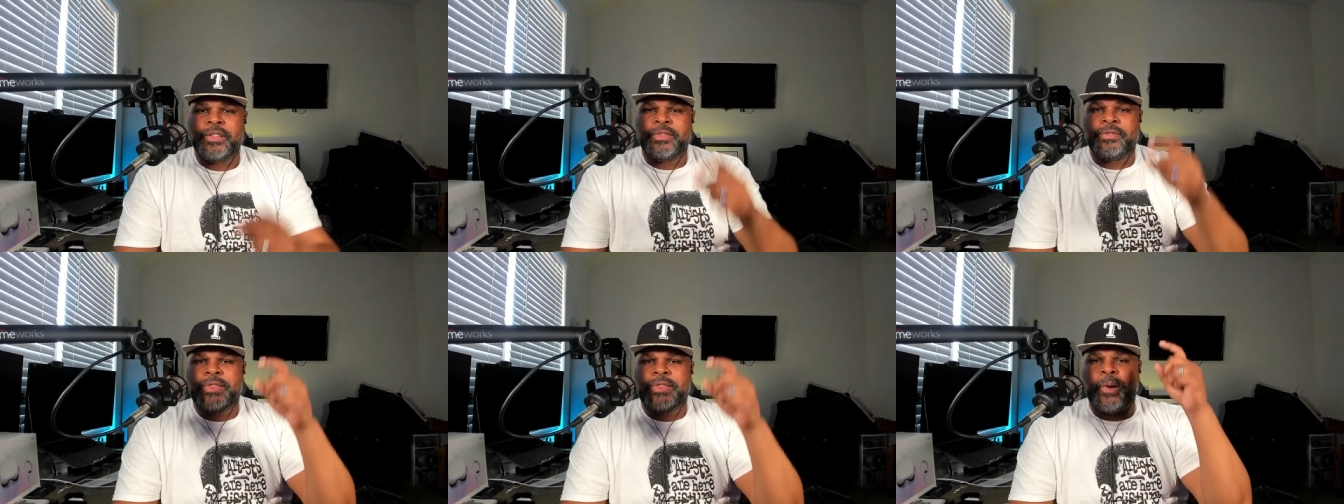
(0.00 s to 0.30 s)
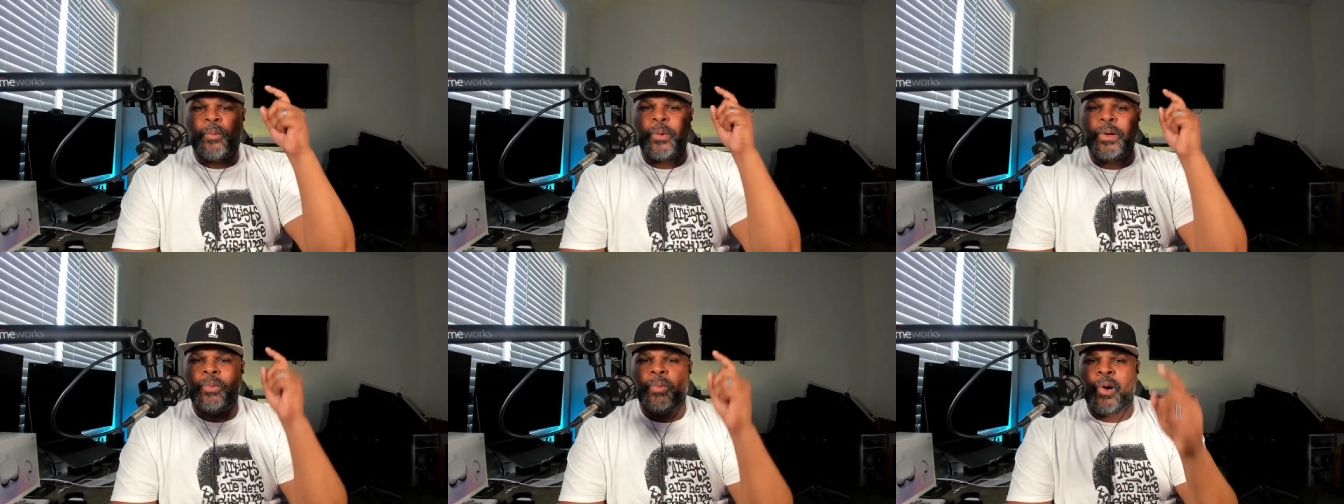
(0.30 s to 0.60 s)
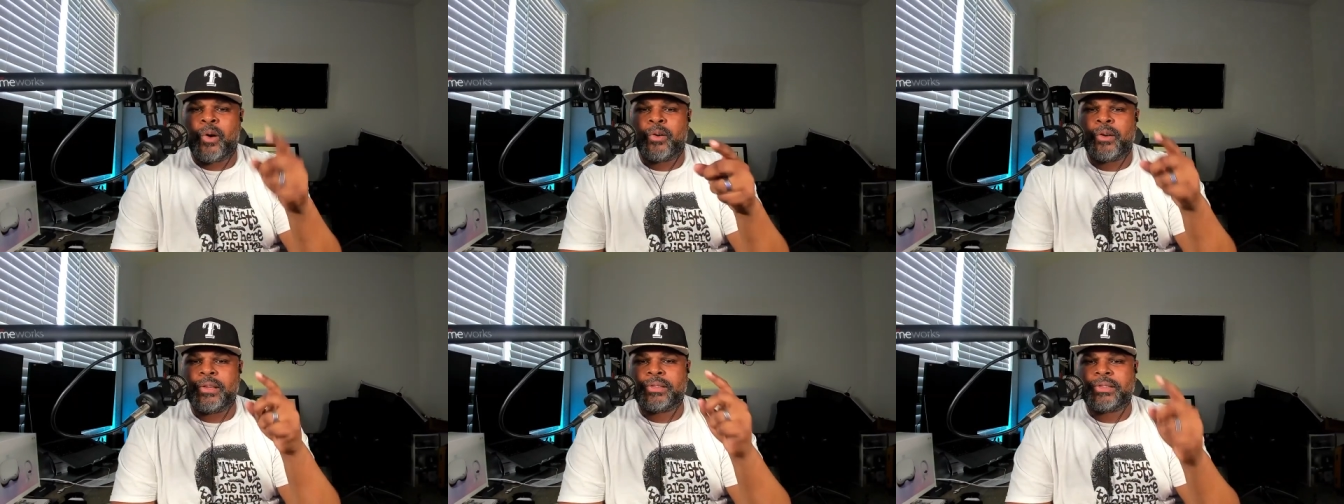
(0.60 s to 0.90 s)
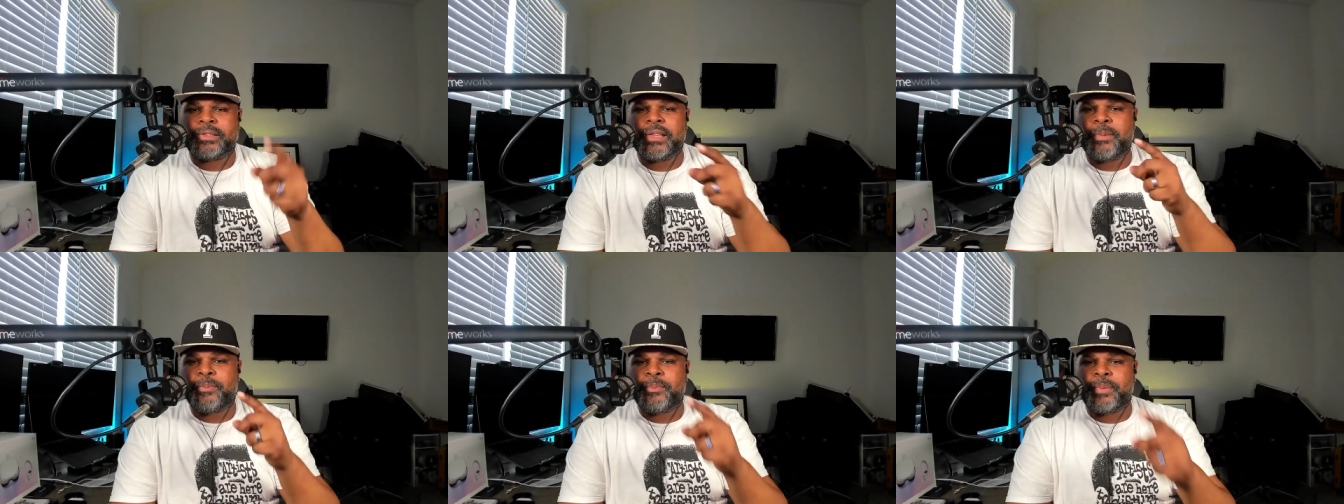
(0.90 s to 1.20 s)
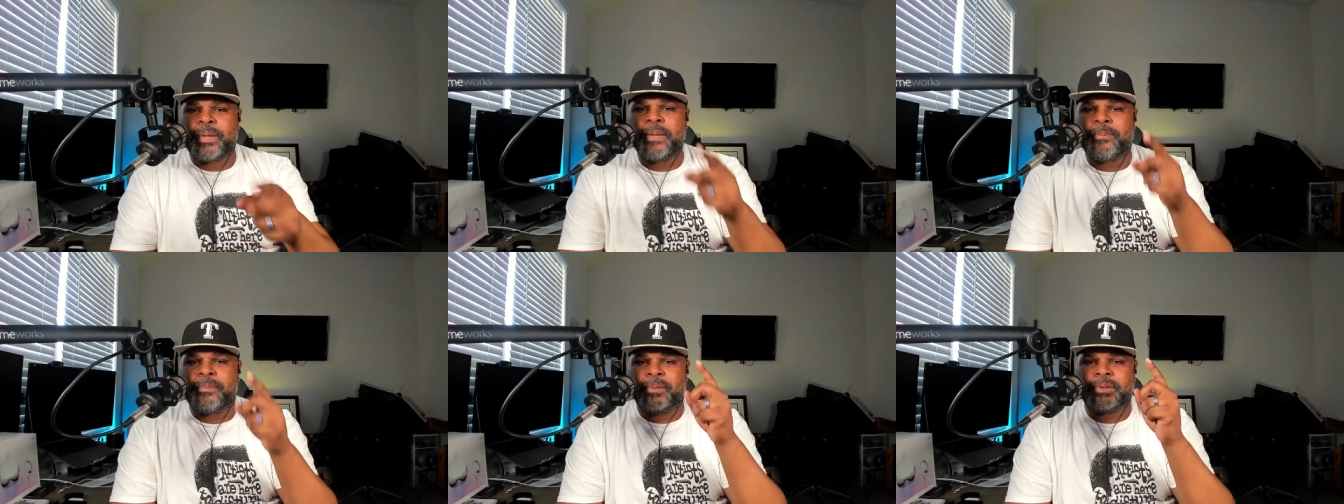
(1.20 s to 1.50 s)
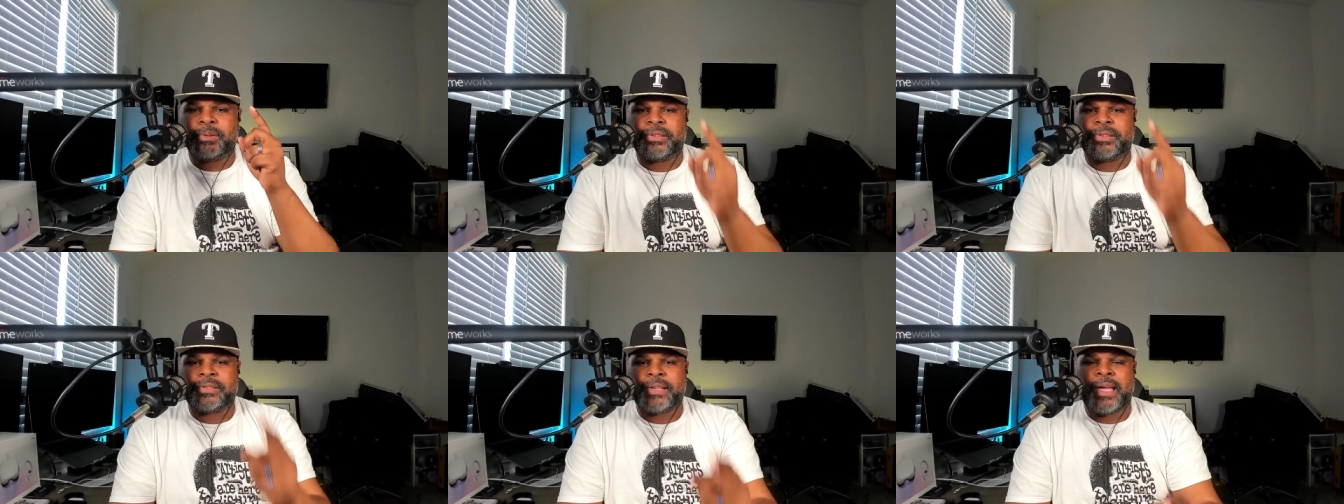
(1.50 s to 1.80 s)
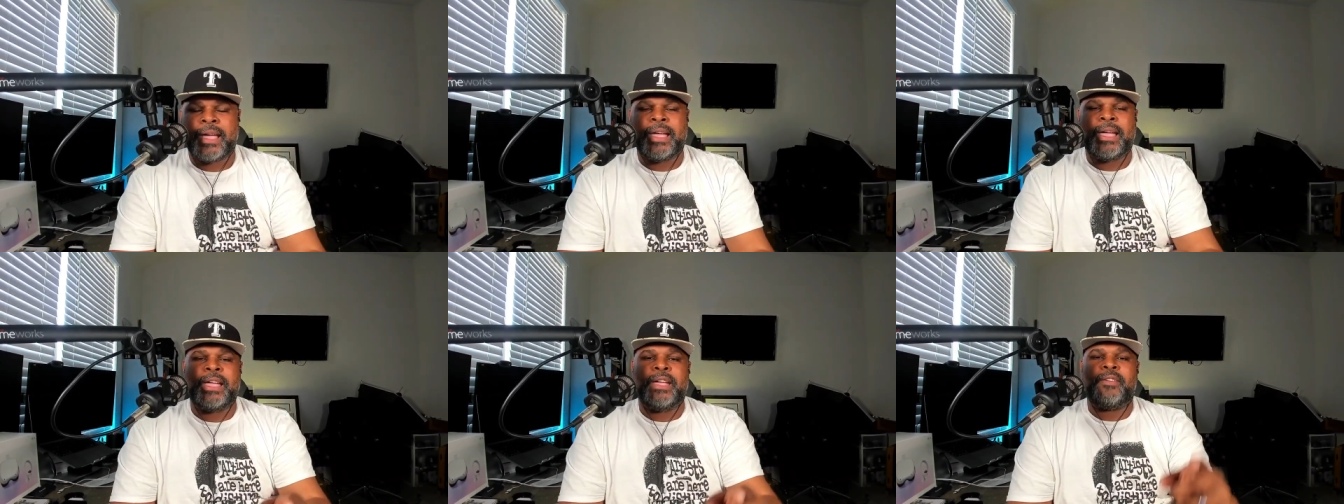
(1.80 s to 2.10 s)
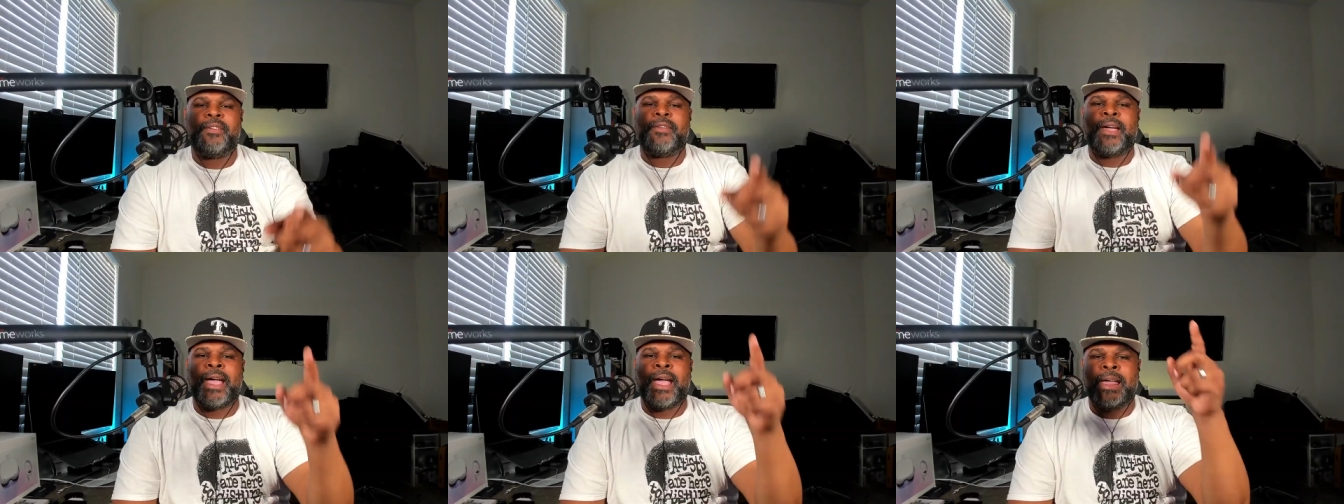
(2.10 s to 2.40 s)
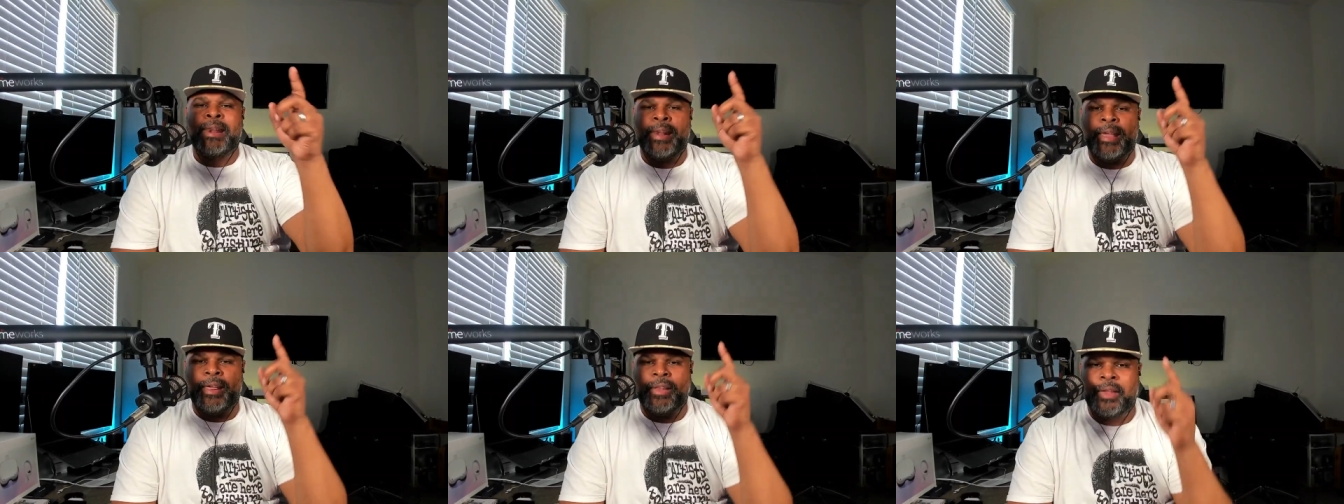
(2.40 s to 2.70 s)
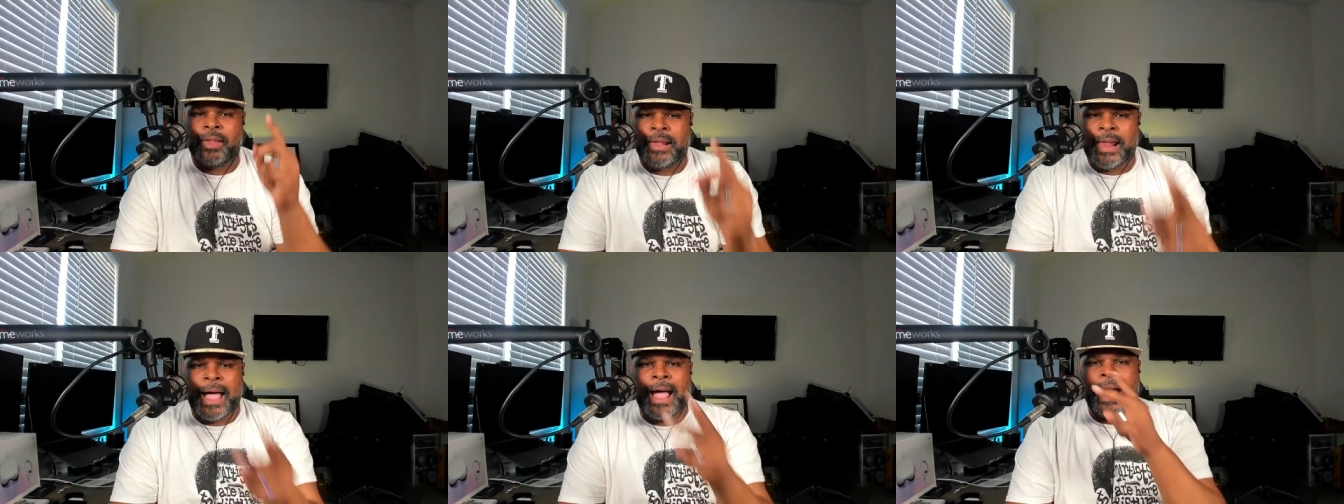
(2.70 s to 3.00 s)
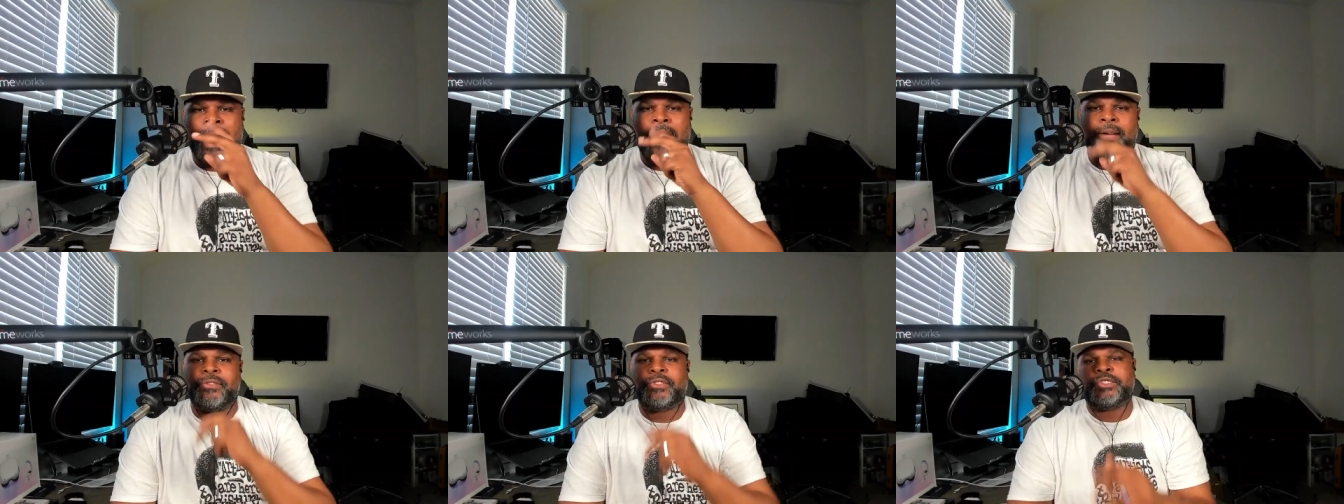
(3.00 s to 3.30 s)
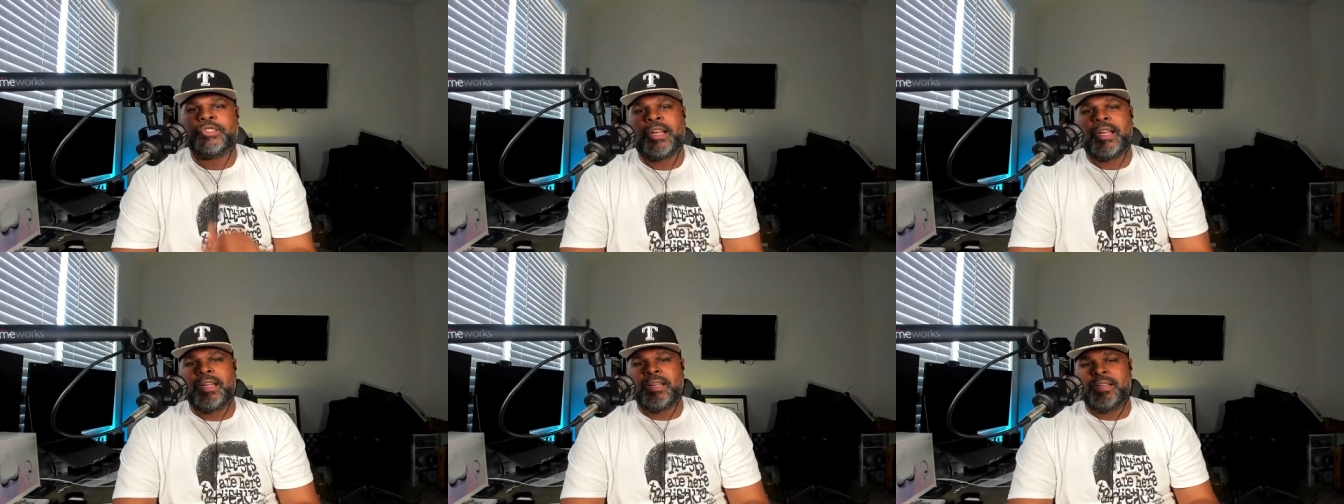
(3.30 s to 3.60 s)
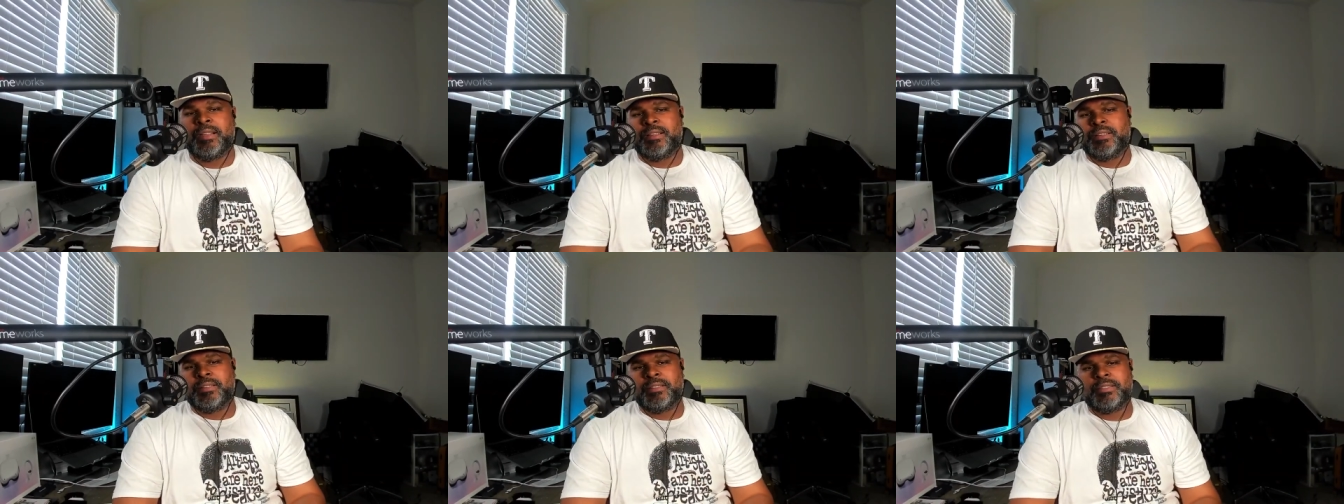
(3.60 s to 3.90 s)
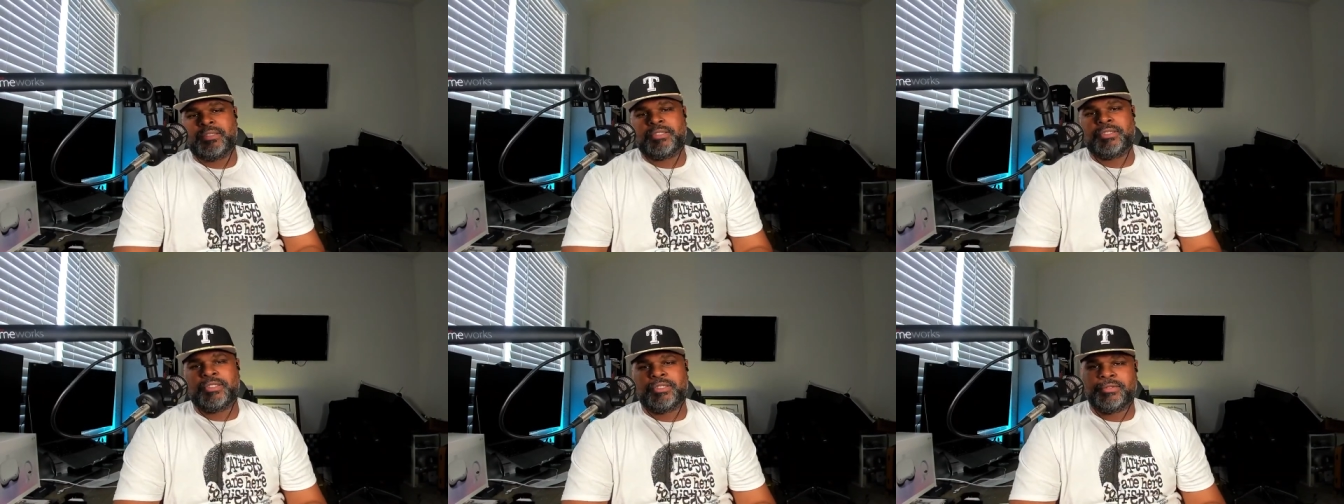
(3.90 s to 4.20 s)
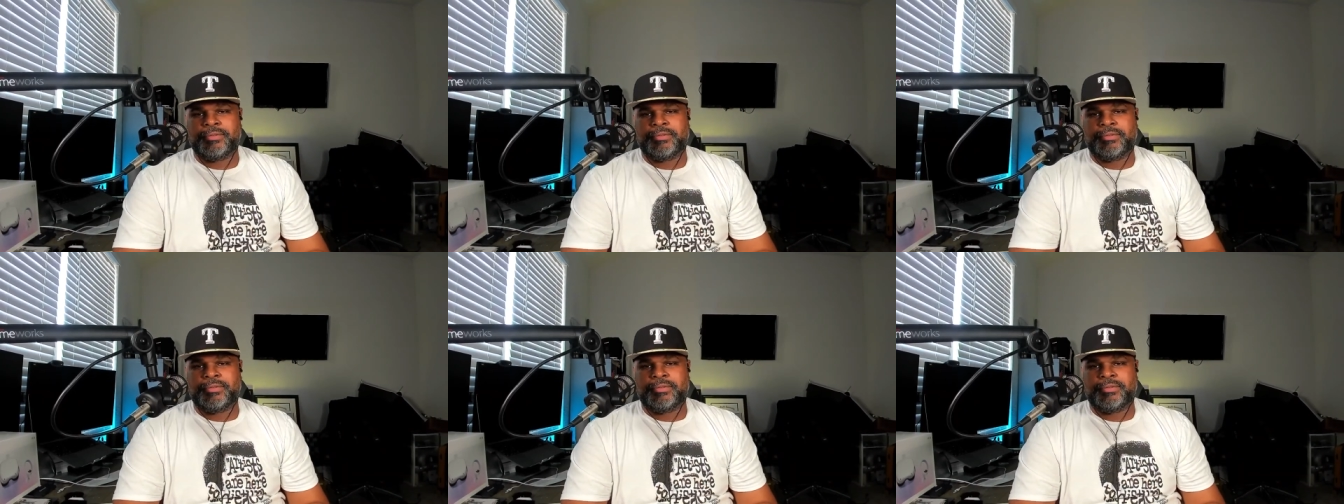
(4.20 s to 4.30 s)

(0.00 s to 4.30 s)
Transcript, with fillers: that we want to see people saved and their lives changed.